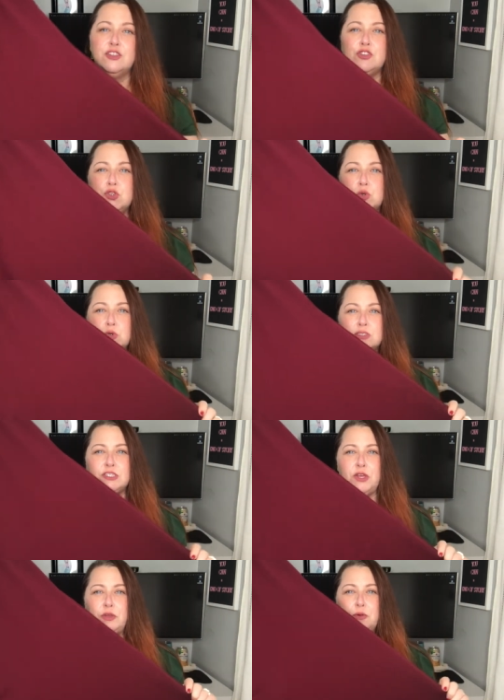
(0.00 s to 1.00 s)
jewel
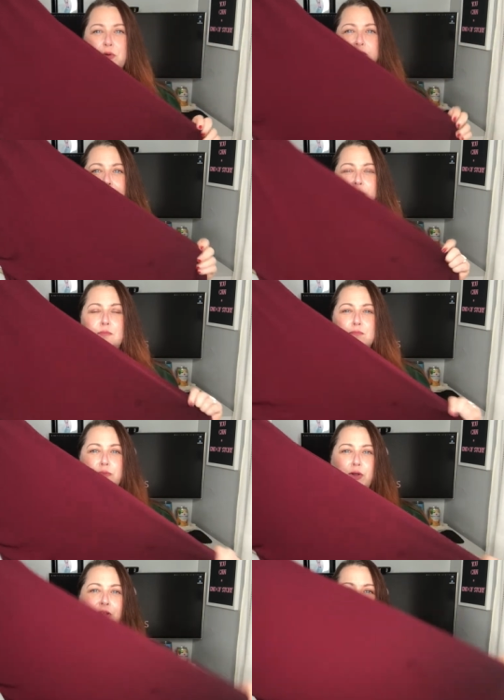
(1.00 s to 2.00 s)
tone
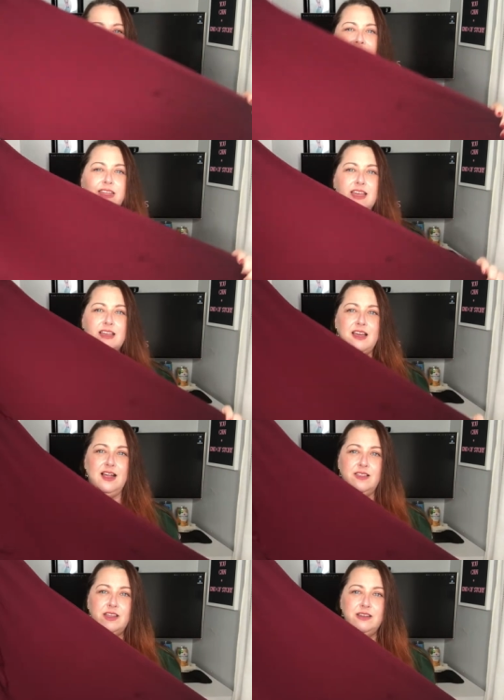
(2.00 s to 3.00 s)
burgundy
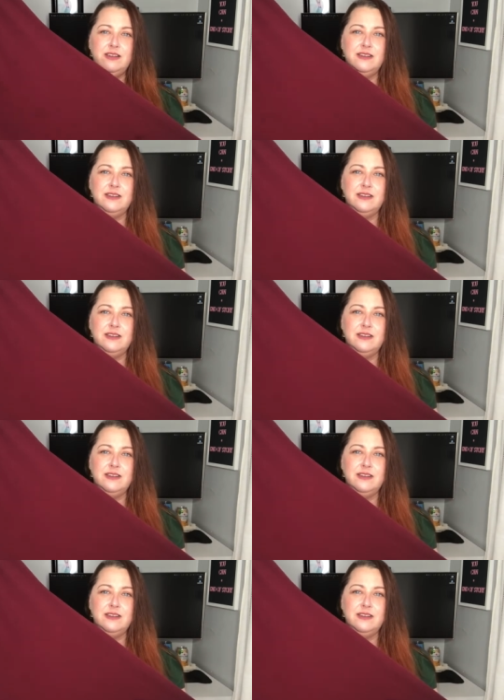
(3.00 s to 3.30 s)
color.